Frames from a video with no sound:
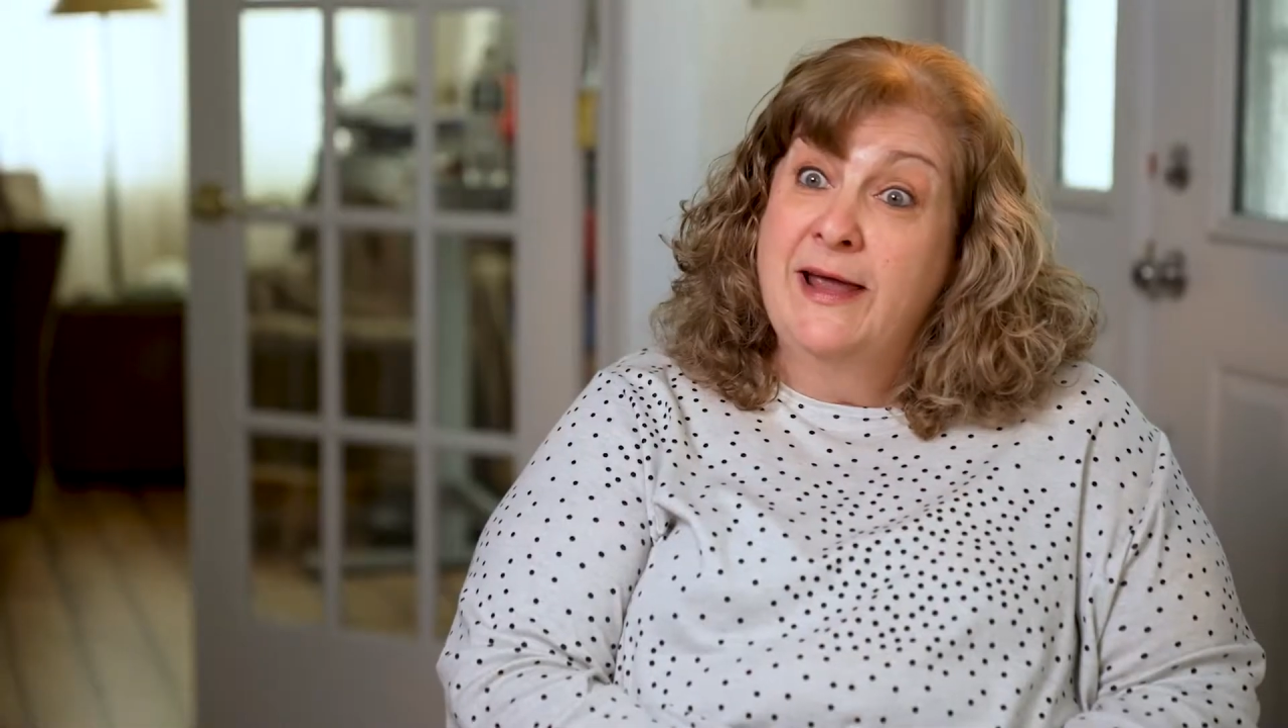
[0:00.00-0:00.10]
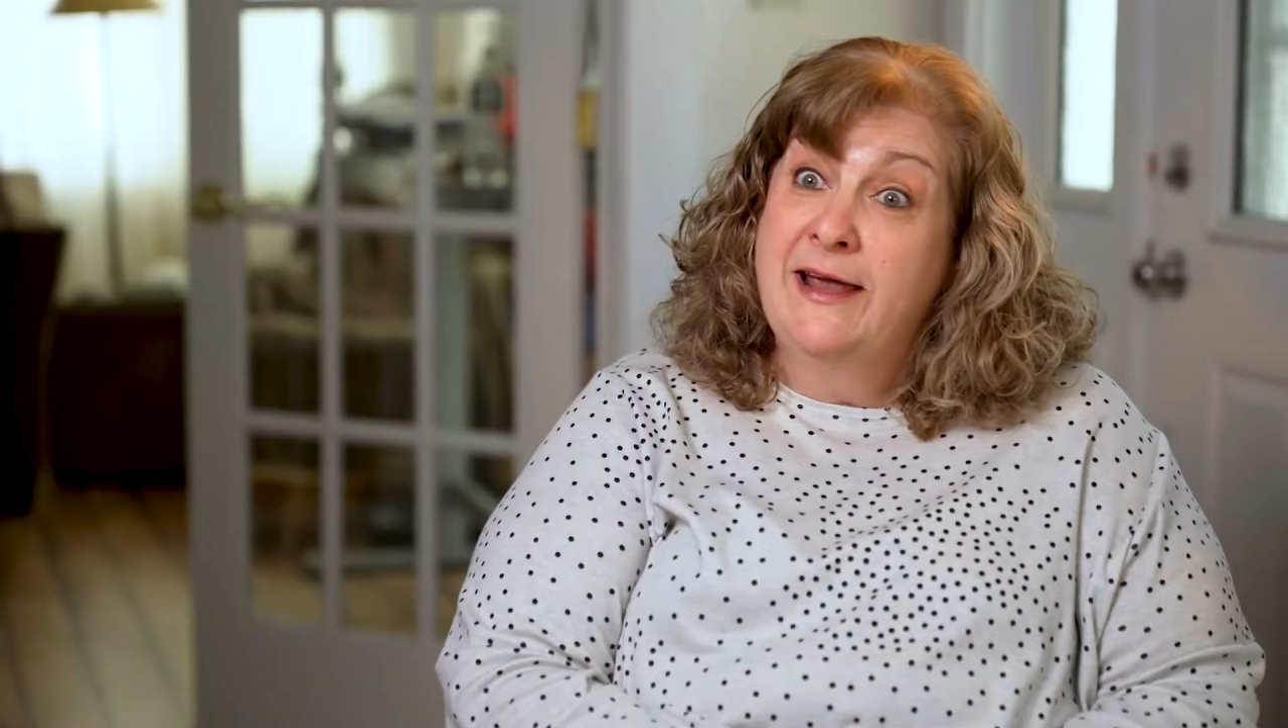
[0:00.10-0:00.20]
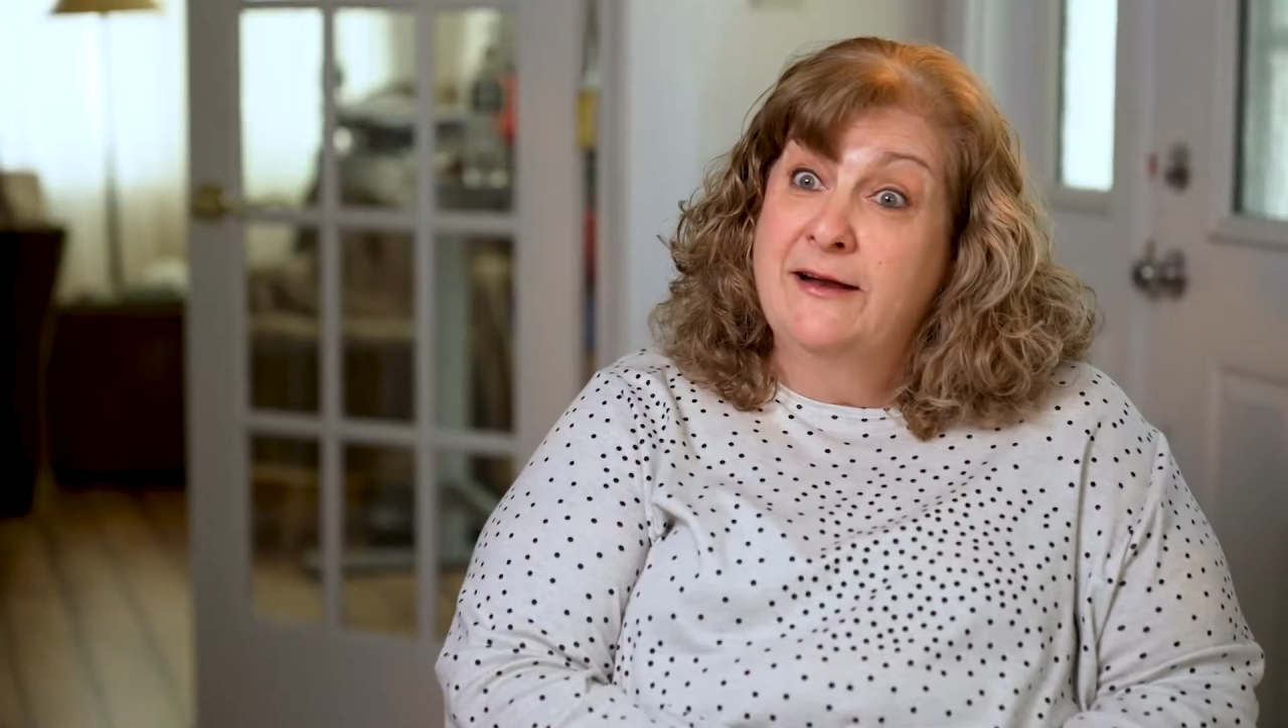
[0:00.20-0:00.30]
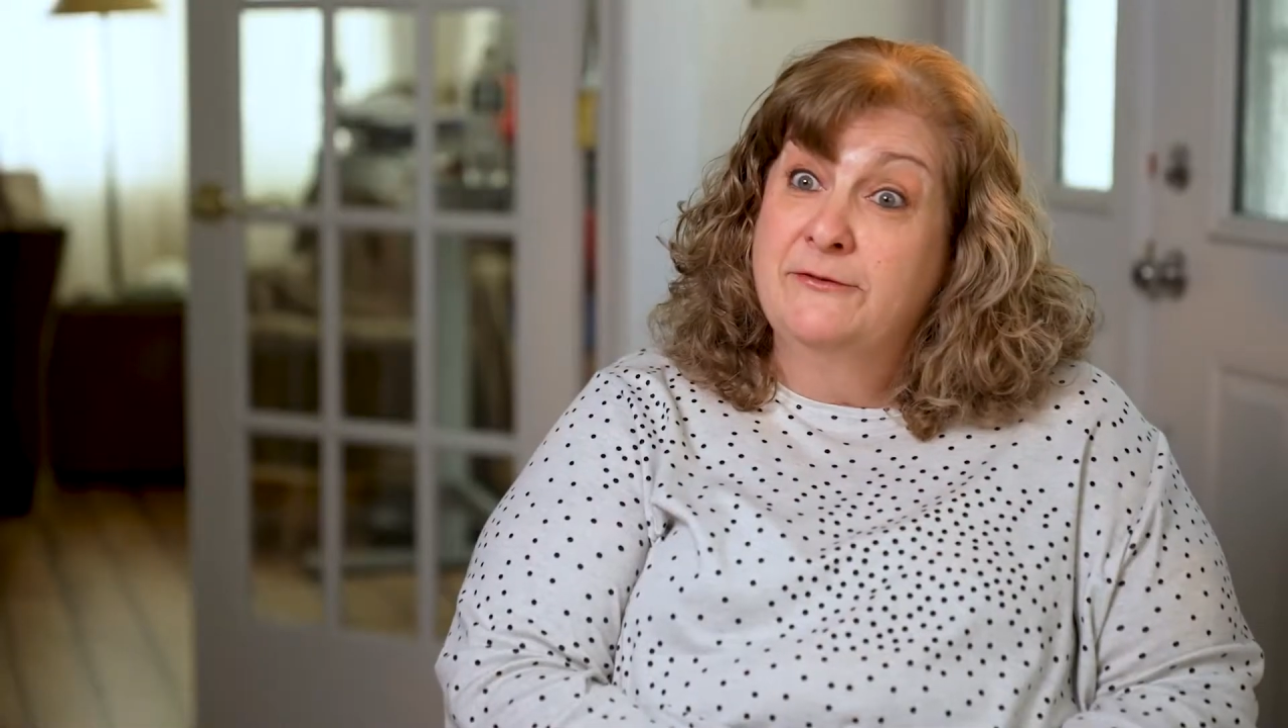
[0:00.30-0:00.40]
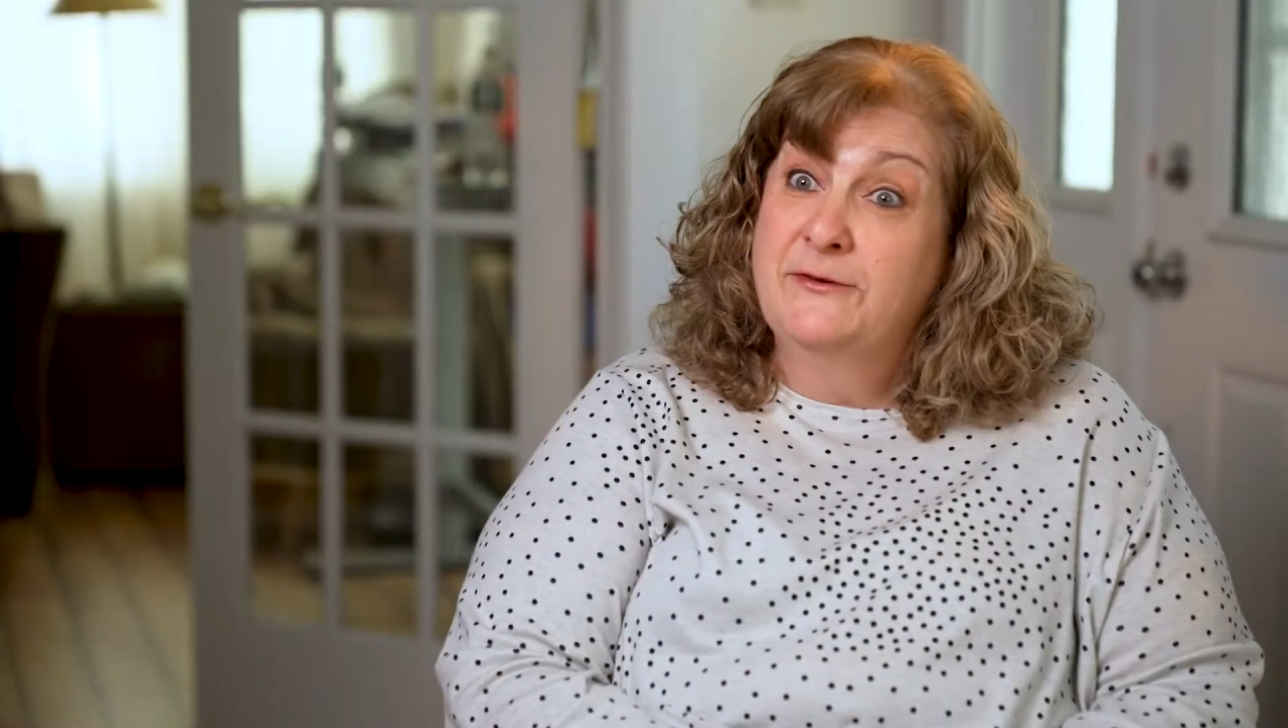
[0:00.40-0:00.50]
I had a